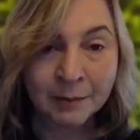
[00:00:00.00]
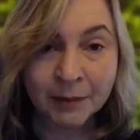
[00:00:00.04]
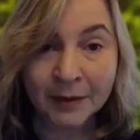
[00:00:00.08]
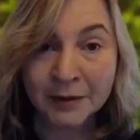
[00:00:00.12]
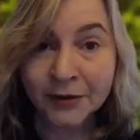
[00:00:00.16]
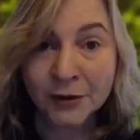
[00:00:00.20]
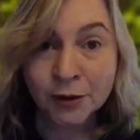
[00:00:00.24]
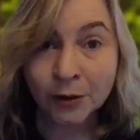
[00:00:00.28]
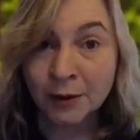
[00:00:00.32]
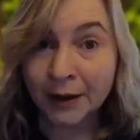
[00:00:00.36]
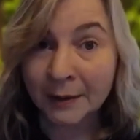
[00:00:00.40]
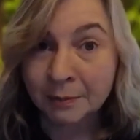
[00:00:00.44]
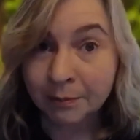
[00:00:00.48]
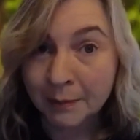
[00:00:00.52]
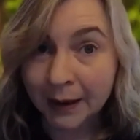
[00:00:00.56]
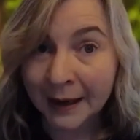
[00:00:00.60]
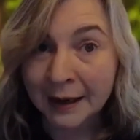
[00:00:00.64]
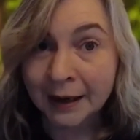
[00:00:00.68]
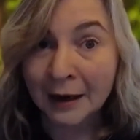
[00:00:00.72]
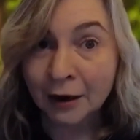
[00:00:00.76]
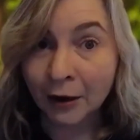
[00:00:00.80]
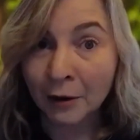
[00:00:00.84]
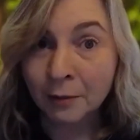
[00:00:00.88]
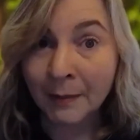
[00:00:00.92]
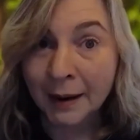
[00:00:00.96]
So it
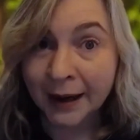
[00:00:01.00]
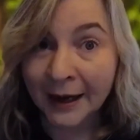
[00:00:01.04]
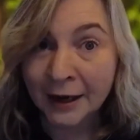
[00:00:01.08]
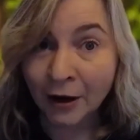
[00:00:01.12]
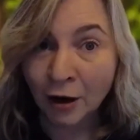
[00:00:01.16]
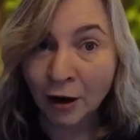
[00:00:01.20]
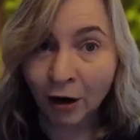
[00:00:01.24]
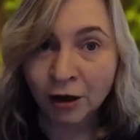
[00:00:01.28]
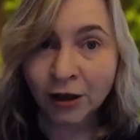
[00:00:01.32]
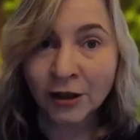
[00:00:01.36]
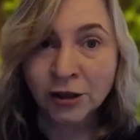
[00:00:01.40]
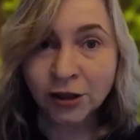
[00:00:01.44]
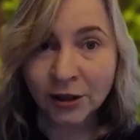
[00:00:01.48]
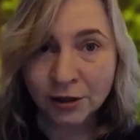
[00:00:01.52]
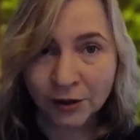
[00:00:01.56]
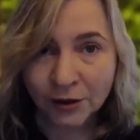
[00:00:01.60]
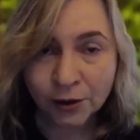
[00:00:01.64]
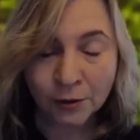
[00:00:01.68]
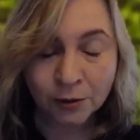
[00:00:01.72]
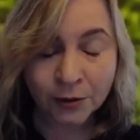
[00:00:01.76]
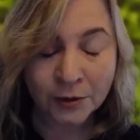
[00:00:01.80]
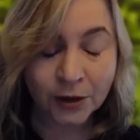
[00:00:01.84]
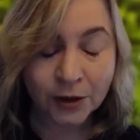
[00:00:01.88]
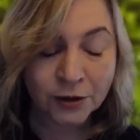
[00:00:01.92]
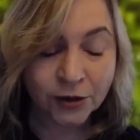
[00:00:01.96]
may or may not.
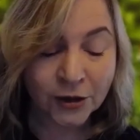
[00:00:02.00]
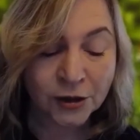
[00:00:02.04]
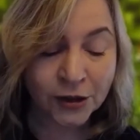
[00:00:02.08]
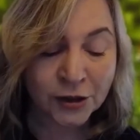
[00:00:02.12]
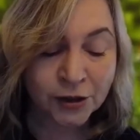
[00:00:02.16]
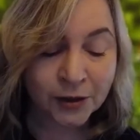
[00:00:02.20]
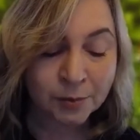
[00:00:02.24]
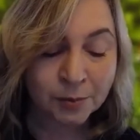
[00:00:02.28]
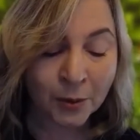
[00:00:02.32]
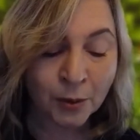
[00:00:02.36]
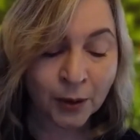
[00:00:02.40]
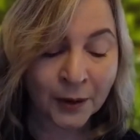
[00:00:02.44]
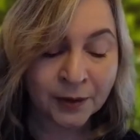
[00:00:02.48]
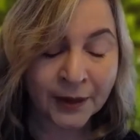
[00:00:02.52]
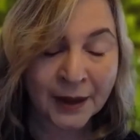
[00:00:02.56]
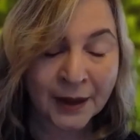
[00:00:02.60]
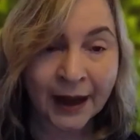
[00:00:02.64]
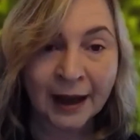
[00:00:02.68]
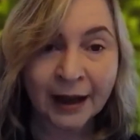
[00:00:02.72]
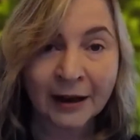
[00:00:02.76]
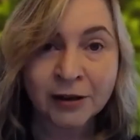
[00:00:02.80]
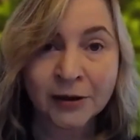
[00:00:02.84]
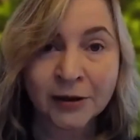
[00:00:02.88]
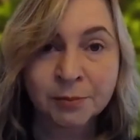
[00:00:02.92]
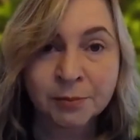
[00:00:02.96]
So just to point that
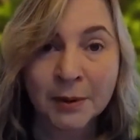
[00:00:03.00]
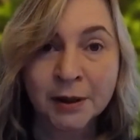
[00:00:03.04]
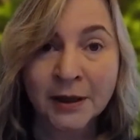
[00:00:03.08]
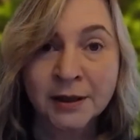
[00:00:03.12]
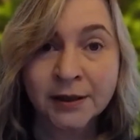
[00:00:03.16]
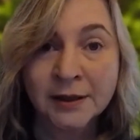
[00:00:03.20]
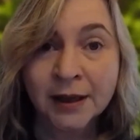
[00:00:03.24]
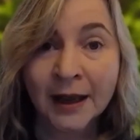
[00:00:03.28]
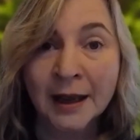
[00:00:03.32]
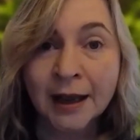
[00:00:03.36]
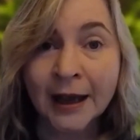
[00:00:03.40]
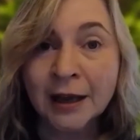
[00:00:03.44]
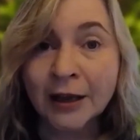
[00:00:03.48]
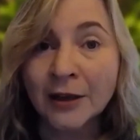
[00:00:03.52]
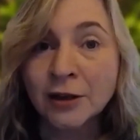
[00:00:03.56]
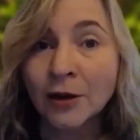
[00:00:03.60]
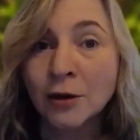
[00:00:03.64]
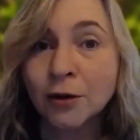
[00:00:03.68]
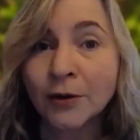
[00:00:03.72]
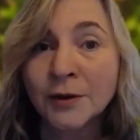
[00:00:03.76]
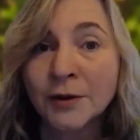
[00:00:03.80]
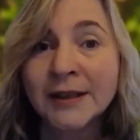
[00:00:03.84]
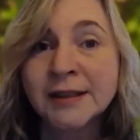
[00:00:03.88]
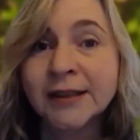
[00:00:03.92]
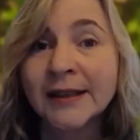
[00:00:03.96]
out, because
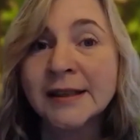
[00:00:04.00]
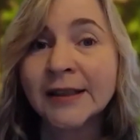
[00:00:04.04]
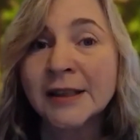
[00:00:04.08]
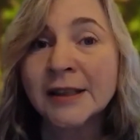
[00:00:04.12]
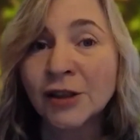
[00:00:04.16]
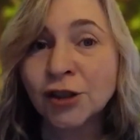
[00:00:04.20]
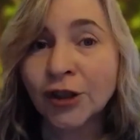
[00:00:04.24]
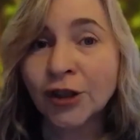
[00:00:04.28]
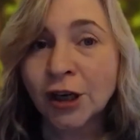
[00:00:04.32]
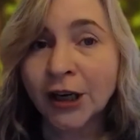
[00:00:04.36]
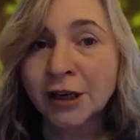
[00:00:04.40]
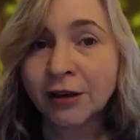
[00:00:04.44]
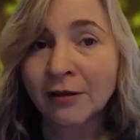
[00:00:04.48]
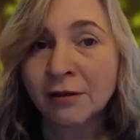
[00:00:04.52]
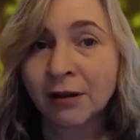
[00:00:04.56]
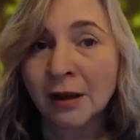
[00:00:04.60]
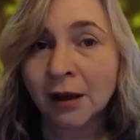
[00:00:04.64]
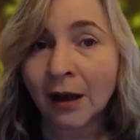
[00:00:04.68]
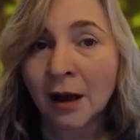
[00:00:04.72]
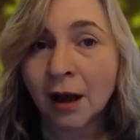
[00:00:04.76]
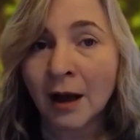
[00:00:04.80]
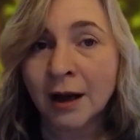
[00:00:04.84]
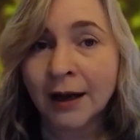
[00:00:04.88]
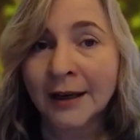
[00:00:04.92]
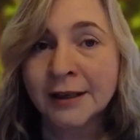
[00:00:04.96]
this is a general
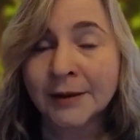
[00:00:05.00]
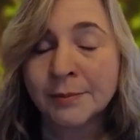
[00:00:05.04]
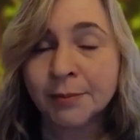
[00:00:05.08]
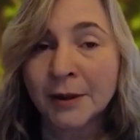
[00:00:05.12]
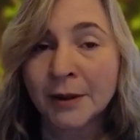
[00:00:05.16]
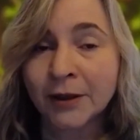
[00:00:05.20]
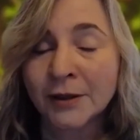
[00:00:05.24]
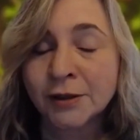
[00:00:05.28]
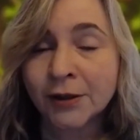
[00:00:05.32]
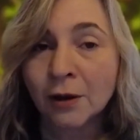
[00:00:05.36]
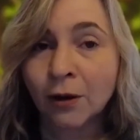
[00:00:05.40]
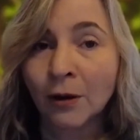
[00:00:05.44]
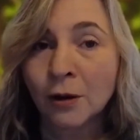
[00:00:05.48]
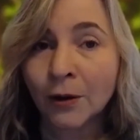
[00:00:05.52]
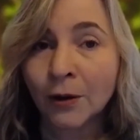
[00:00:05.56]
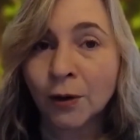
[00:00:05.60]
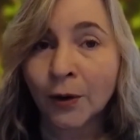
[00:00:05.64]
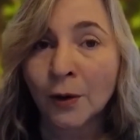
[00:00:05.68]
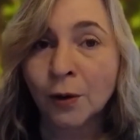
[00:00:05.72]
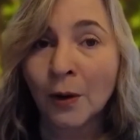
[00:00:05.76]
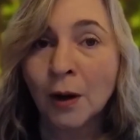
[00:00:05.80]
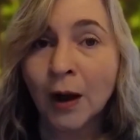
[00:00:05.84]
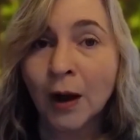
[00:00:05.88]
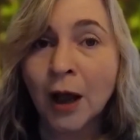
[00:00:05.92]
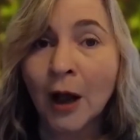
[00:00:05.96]
guide, because
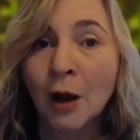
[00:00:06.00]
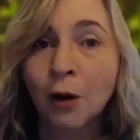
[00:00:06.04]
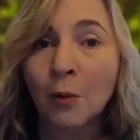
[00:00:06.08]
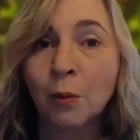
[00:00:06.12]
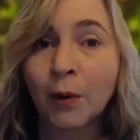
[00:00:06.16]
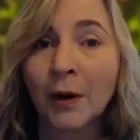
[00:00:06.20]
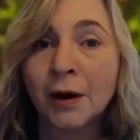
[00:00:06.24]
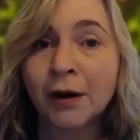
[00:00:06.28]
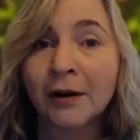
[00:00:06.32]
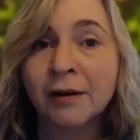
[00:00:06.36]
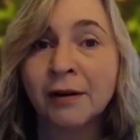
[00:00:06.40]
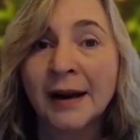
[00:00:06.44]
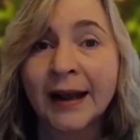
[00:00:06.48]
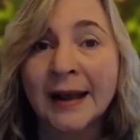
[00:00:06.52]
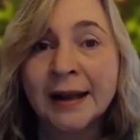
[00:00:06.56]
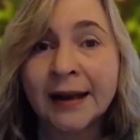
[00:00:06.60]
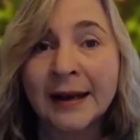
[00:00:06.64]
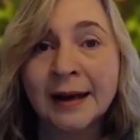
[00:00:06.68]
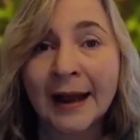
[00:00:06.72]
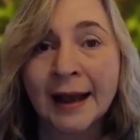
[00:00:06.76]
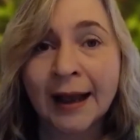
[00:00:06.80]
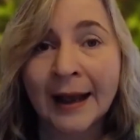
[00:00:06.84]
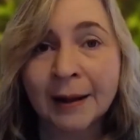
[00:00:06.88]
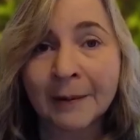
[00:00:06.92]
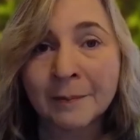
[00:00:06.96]
although we're
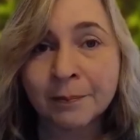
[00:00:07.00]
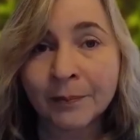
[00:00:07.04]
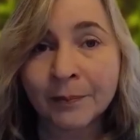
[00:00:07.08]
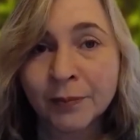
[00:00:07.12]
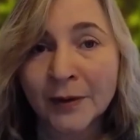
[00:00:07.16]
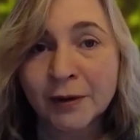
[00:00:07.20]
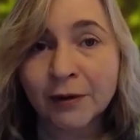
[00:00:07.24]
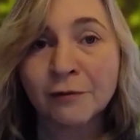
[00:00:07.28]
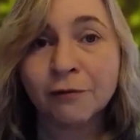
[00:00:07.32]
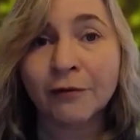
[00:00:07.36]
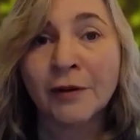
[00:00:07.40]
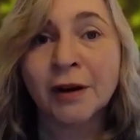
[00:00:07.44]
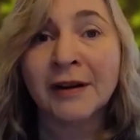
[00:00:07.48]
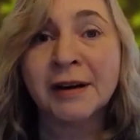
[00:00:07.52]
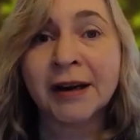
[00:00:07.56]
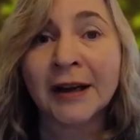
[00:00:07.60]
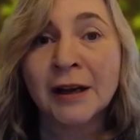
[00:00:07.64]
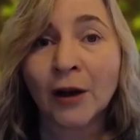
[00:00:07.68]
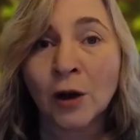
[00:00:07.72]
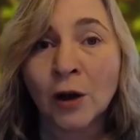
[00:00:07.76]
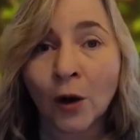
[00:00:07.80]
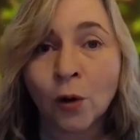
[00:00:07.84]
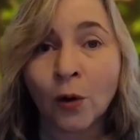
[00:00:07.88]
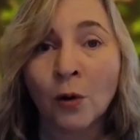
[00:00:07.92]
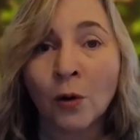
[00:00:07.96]
very
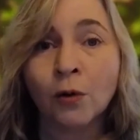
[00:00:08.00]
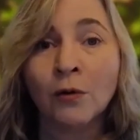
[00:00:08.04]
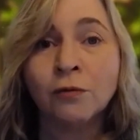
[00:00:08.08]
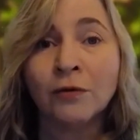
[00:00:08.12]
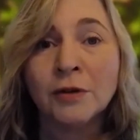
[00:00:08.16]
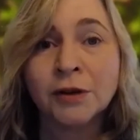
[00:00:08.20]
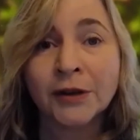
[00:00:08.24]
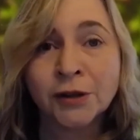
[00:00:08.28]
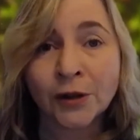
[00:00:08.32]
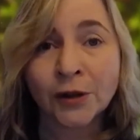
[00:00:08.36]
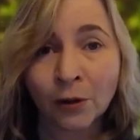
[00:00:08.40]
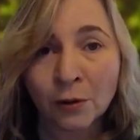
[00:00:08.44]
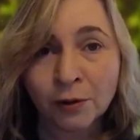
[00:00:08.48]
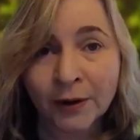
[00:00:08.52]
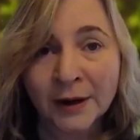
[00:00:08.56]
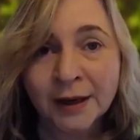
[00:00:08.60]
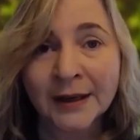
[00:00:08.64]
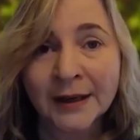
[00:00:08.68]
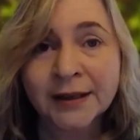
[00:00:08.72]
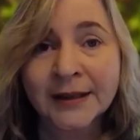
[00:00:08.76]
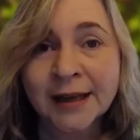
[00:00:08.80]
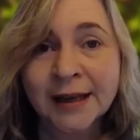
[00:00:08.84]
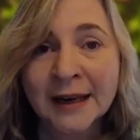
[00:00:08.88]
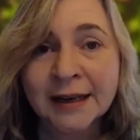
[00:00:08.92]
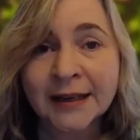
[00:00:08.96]
COVID
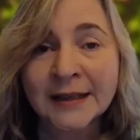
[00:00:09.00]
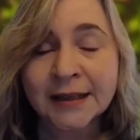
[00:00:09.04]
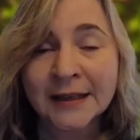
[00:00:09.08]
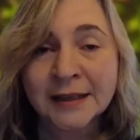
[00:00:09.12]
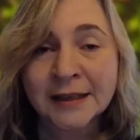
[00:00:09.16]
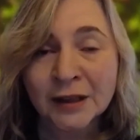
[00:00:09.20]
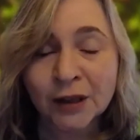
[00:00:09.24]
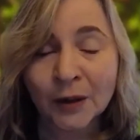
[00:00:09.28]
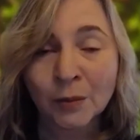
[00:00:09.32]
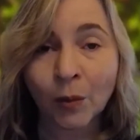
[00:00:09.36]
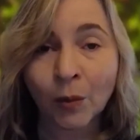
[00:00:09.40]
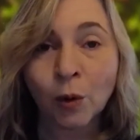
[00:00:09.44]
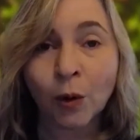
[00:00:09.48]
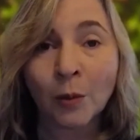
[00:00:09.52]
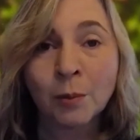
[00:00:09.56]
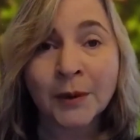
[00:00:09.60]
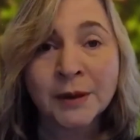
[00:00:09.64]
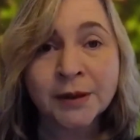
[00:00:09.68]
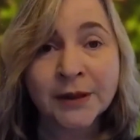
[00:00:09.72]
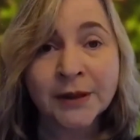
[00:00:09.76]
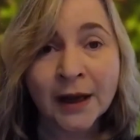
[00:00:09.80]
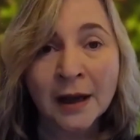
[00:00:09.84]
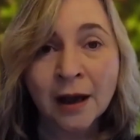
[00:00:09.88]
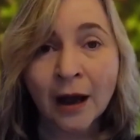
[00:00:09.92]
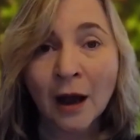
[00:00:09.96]
orientated at the
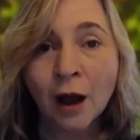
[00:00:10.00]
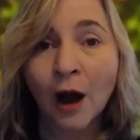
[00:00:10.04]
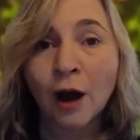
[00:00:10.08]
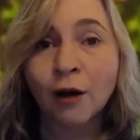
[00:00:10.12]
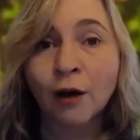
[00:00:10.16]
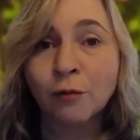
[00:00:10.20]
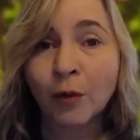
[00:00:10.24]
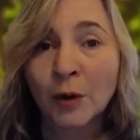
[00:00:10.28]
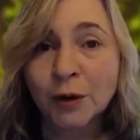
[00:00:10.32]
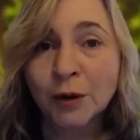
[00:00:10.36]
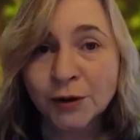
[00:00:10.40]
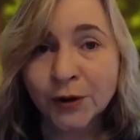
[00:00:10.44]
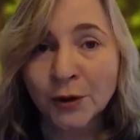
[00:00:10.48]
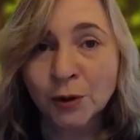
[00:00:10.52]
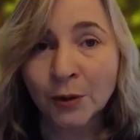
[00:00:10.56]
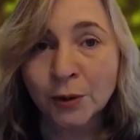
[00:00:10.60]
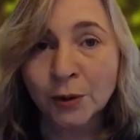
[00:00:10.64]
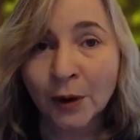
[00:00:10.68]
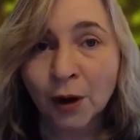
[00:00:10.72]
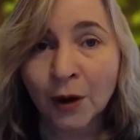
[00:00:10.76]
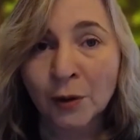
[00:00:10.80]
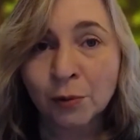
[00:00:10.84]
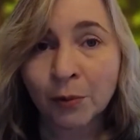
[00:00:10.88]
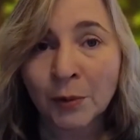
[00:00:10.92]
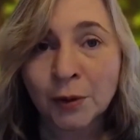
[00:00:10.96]
moment of what's going
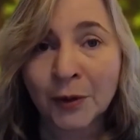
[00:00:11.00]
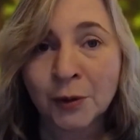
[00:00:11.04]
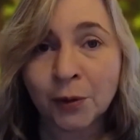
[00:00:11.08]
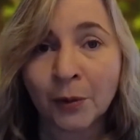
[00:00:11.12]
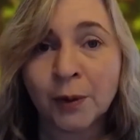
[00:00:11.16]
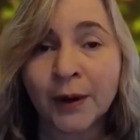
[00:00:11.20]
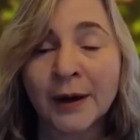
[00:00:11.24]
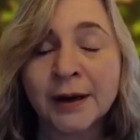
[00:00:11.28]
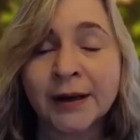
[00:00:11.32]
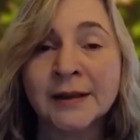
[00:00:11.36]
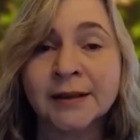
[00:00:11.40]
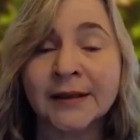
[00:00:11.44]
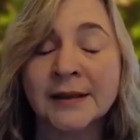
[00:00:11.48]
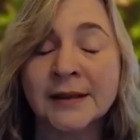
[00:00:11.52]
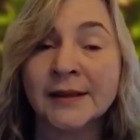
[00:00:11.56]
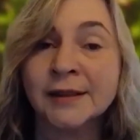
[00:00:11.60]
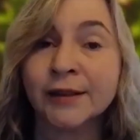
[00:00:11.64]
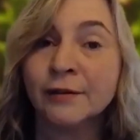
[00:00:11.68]
on with the world, and